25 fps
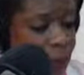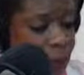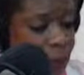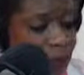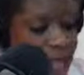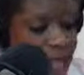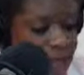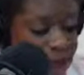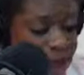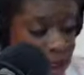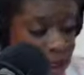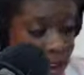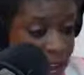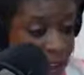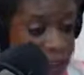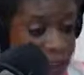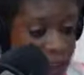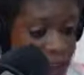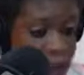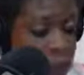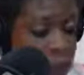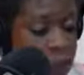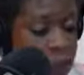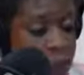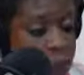But if I'm the
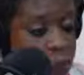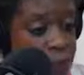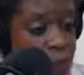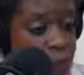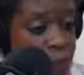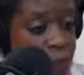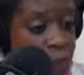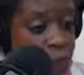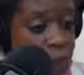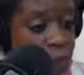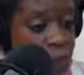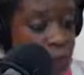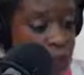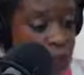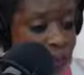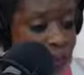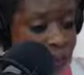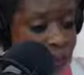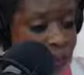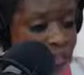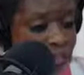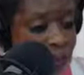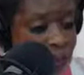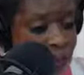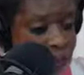coach for you,
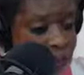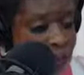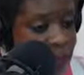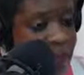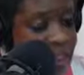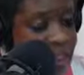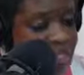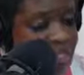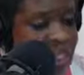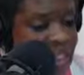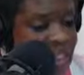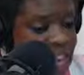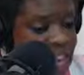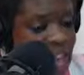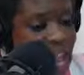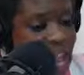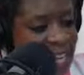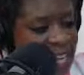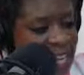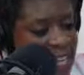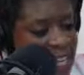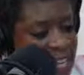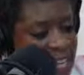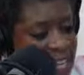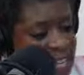my commitment is that
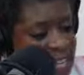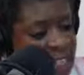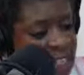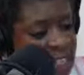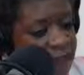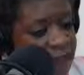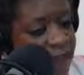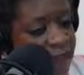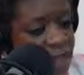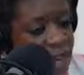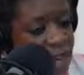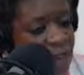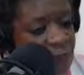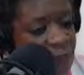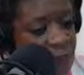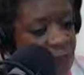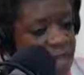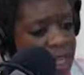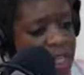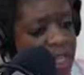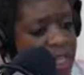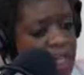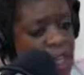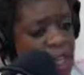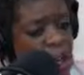at the end of 10
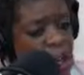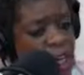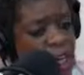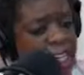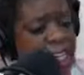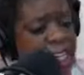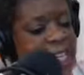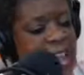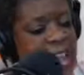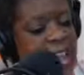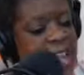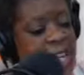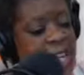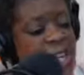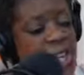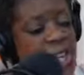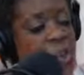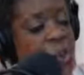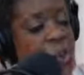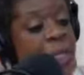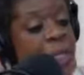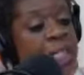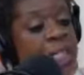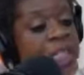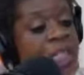weeks, you're going to get
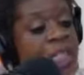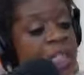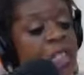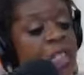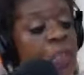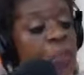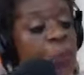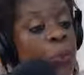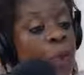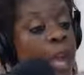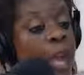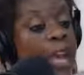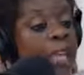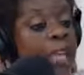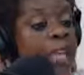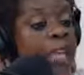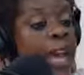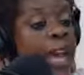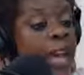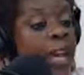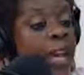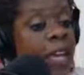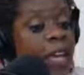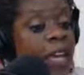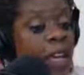you in such a way
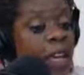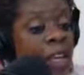that